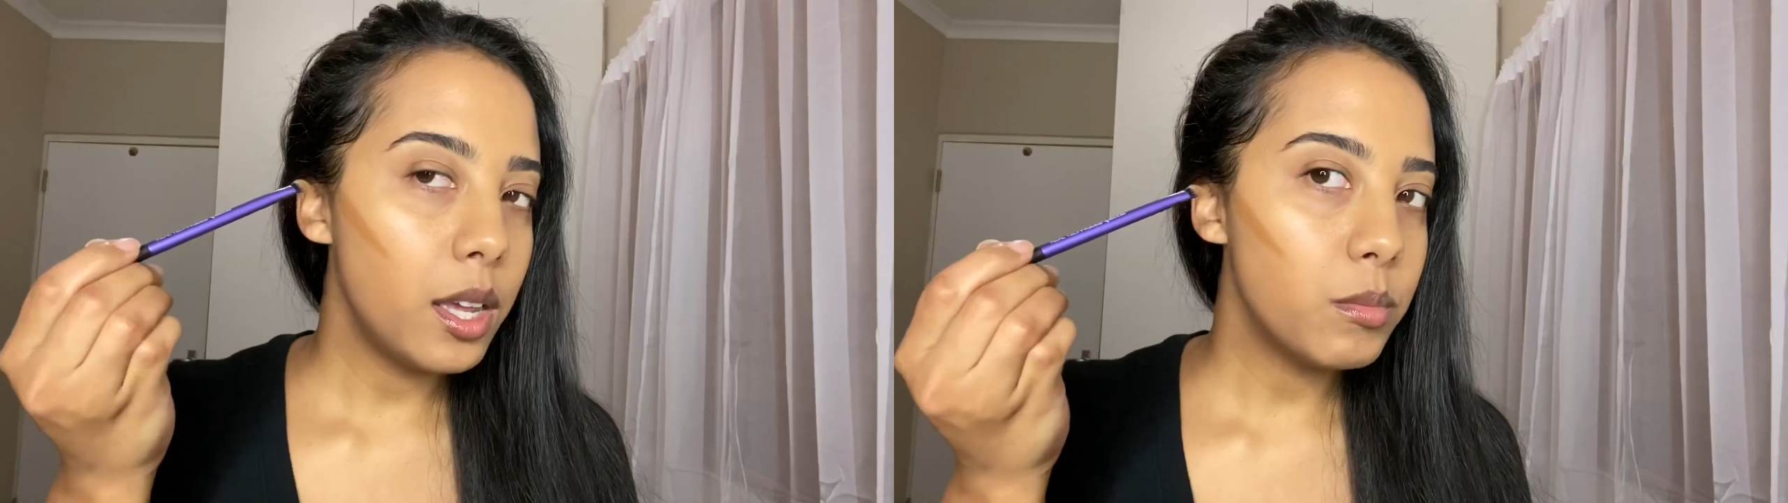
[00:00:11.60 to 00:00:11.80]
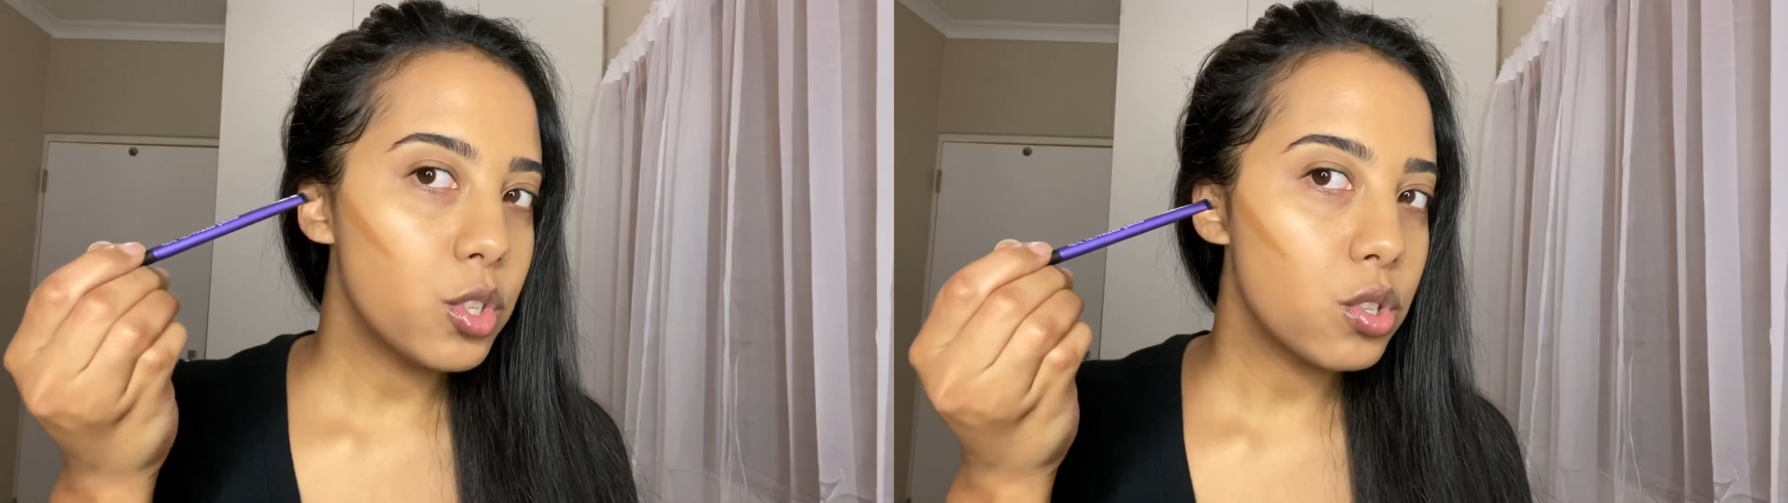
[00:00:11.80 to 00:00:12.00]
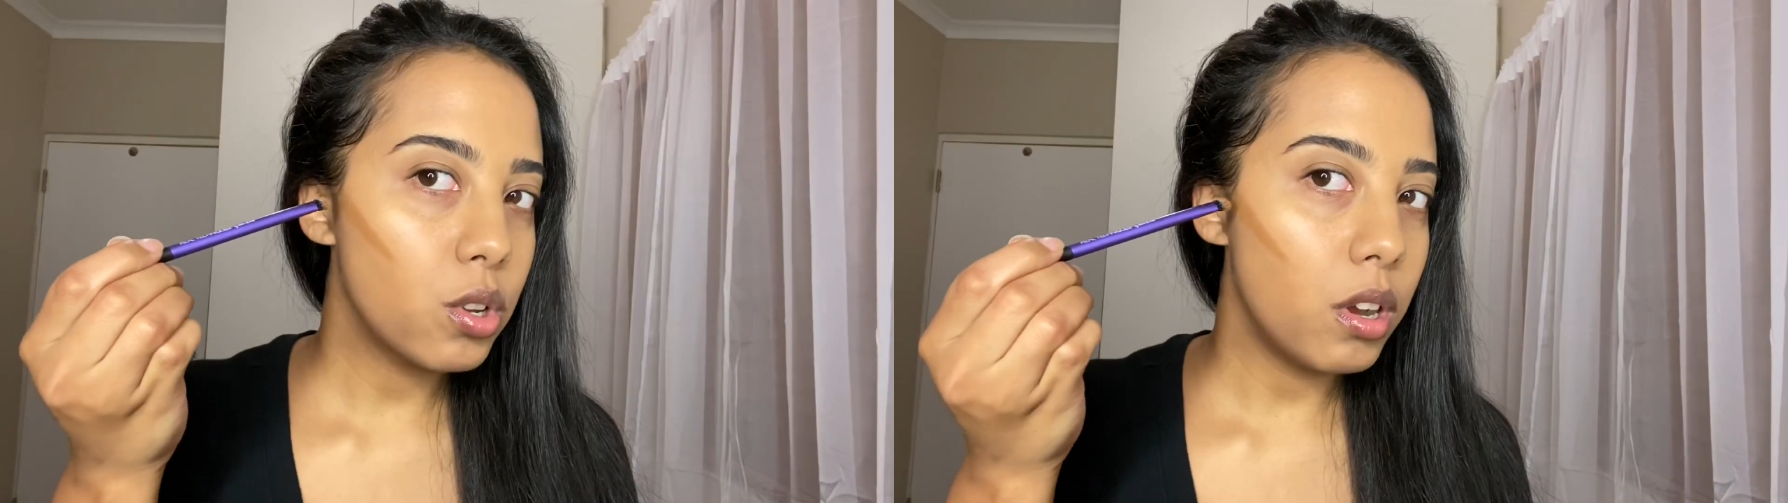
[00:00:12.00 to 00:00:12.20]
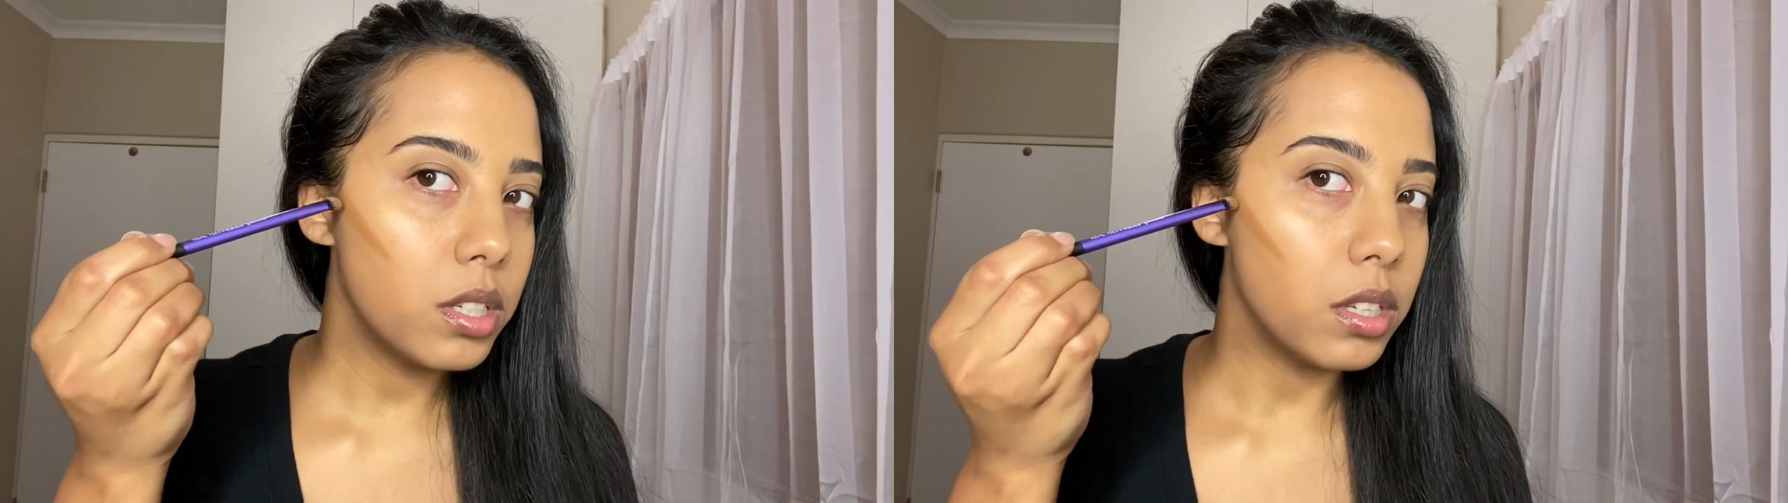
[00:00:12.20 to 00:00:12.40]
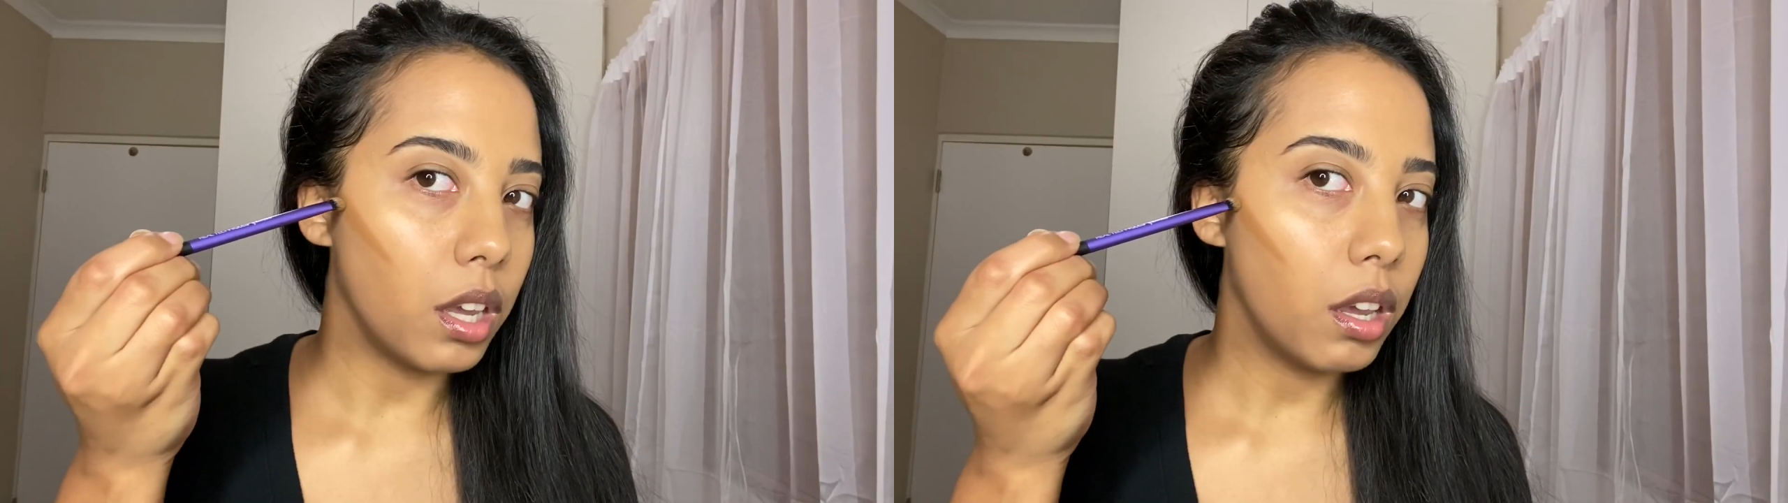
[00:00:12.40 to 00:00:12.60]
am
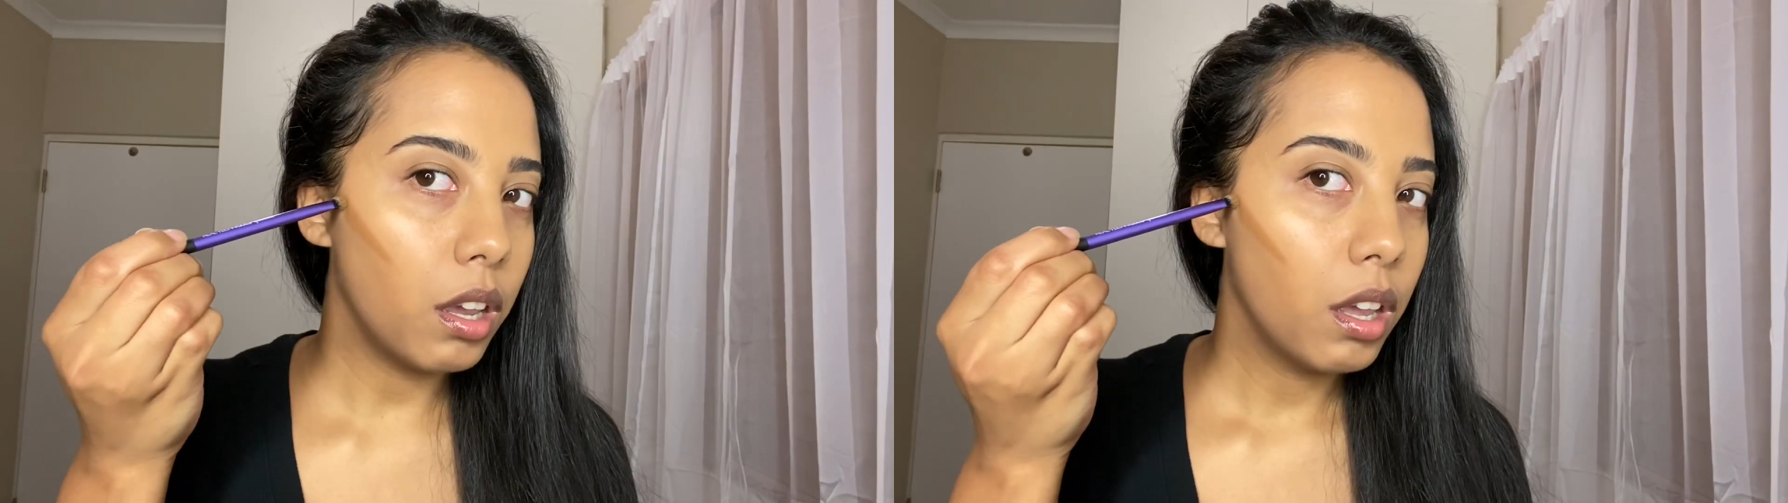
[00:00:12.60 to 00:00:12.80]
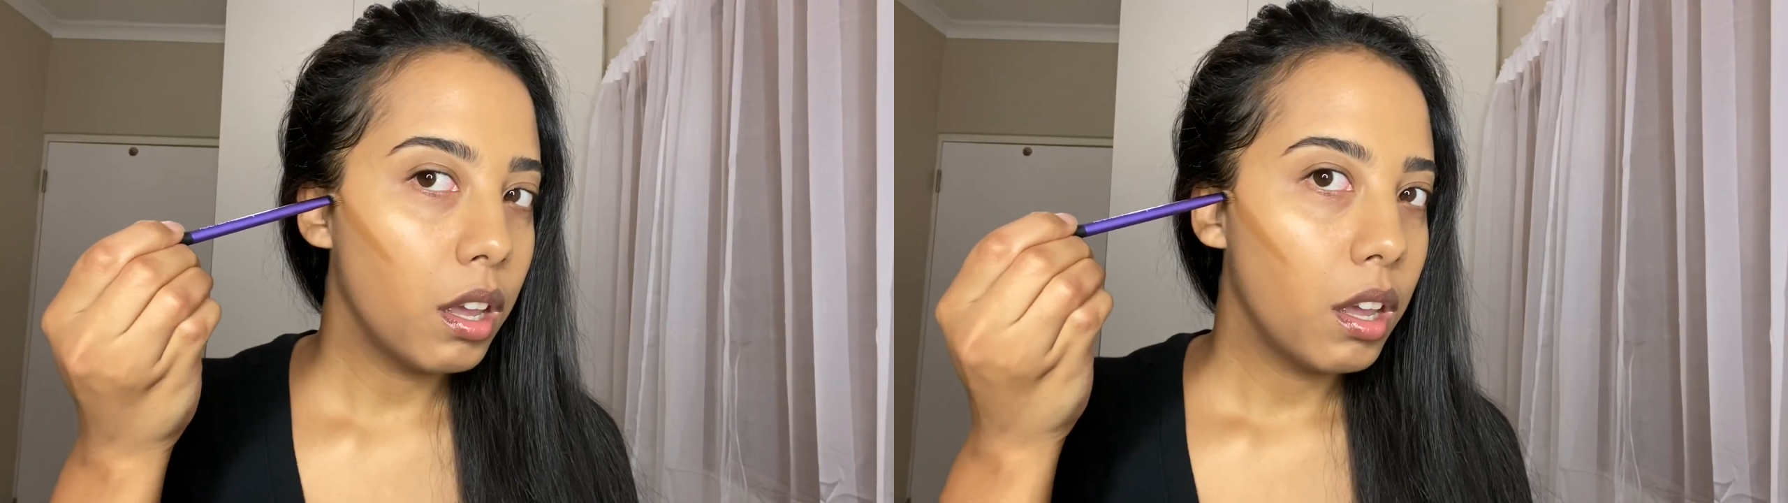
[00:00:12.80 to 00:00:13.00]
starting